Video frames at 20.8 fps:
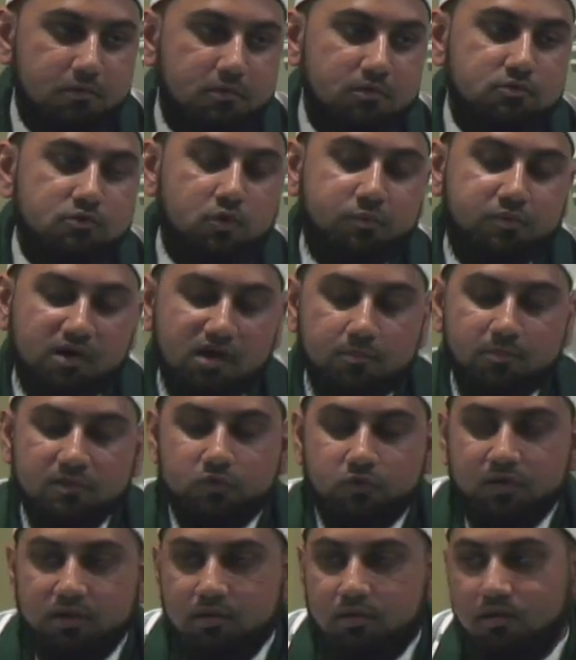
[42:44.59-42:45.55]
So pray
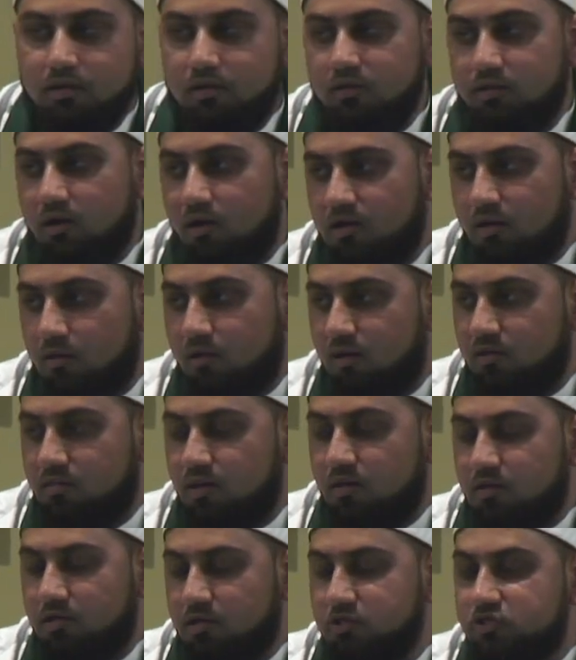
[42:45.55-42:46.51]
between the,
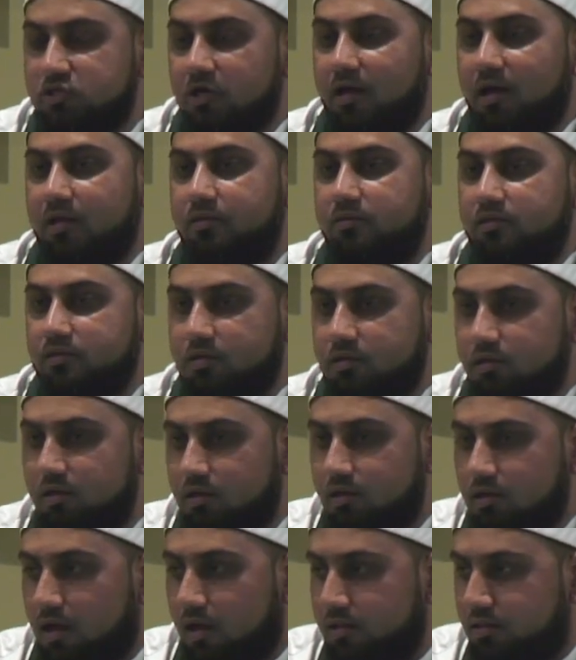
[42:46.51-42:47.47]
the Isha and the,
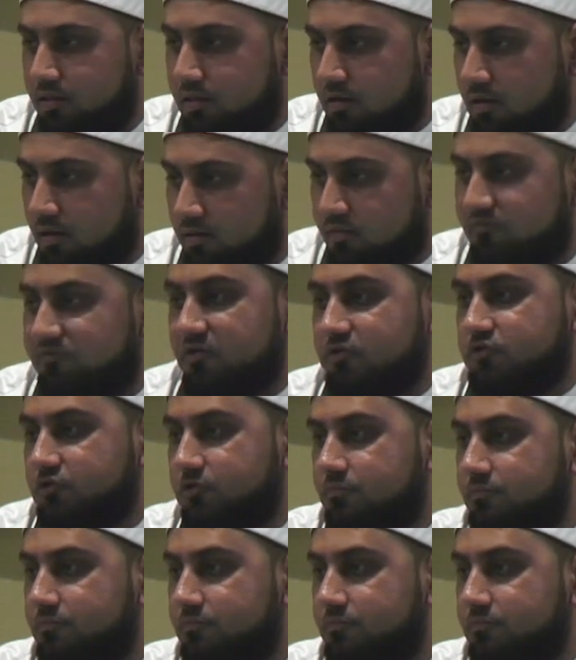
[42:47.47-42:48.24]
and the, uh, the Fajr.